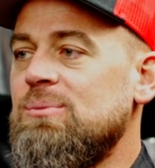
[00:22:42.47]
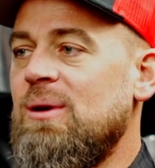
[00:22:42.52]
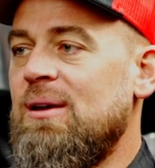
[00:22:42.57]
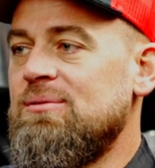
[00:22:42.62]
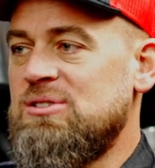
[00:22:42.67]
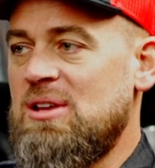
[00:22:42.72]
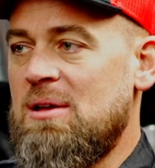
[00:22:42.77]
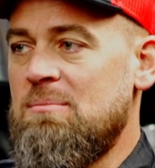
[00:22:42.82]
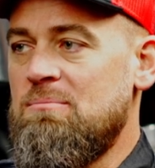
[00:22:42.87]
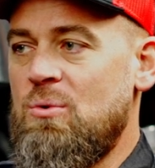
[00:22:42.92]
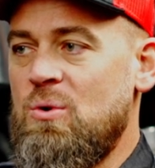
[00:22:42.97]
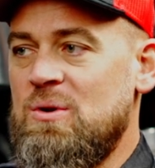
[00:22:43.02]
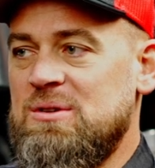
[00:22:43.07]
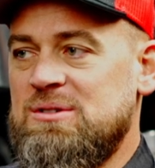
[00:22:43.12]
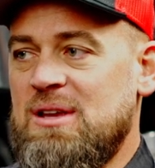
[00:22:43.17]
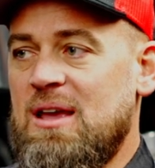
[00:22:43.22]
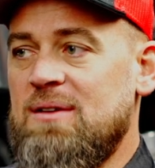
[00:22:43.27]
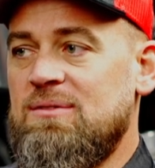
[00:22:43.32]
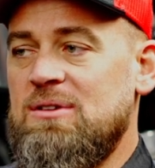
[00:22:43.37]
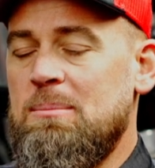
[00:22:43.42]
We have 7-point
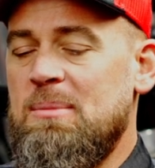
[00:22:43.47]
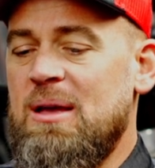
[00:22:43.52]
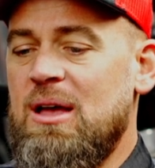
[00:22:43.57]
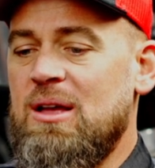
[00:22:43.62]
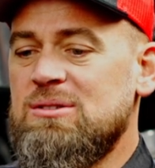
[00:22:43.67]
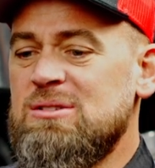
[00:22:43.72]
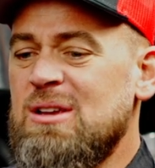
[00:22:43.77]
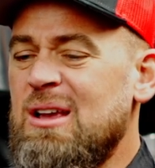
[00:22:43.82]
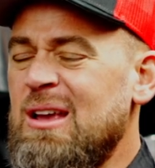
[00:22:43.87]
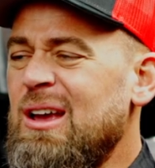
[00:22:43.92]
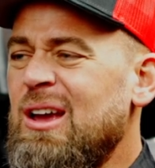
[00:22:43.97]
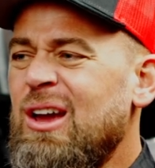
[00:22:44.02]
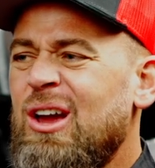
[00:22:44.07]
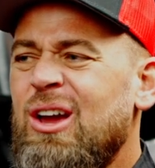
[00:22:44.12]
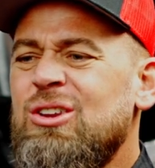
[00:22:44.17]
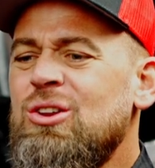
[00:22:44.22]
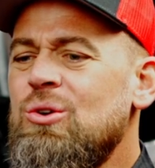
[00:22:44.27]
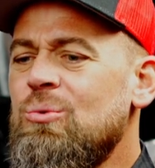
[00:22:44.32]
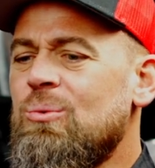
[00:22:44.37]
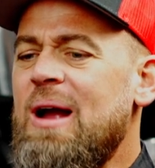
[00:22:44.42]
safety belts,
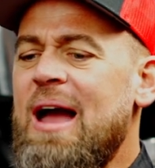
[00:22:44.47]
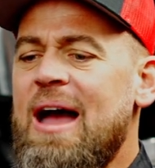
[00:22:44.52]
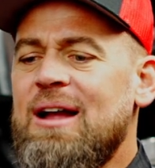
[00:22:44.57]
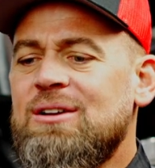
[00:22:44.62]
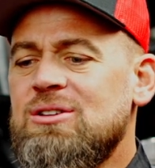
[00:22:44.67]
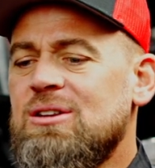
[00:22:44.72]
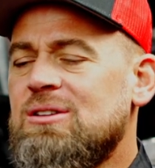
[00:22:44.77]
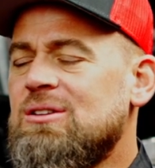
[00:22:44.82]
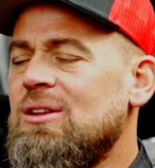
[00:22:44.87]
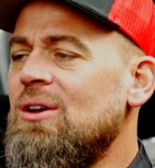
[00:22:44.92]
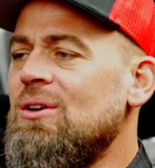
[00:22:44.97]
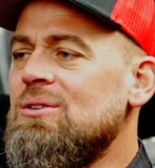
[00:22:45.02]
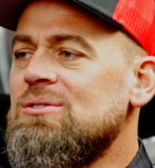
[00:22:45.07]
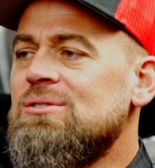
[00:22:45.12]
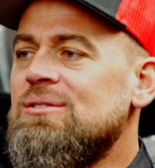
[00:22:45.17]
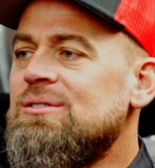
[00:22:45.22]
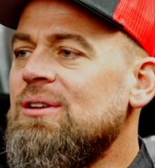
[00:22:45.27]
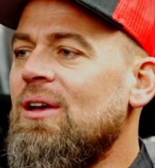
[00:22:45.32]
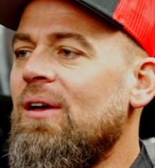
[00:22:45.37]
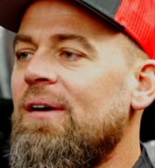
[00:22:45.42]
and you ratchet
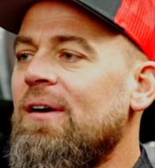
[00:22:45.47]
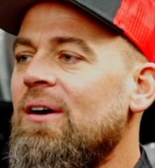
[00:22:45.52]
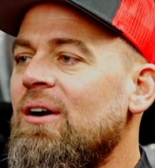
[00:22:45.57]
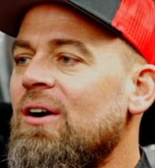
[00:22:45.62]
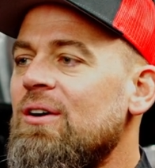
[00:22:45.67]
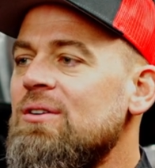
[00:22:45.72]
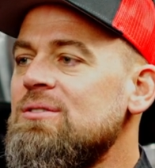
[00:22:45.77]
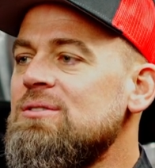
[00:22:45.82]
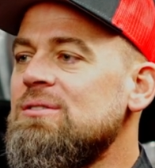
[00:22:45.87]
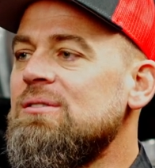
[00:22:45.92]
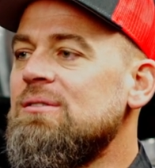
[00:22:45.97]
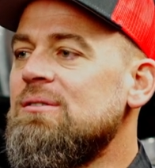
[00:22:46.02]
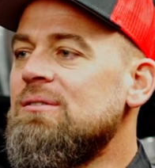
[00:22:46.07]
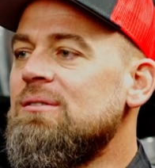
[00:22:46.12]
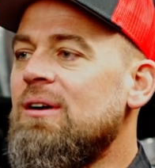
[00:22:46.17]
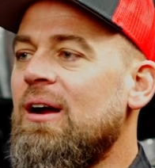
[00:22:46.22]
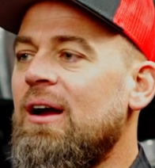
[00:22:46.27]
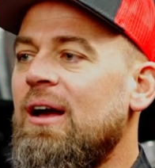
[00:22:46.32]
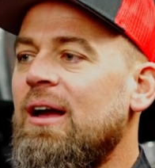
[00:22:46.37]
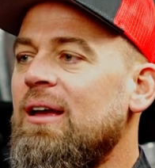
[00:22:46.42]
those until it hurts,
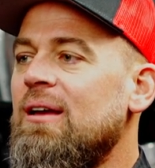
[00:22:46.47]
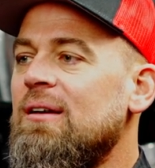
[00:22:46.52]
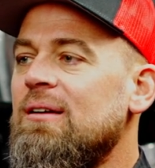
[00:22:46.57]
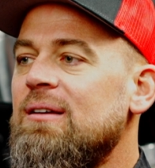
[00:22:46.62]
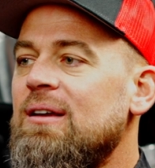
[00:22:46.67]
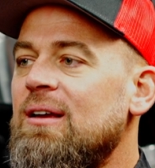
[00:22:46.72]
right?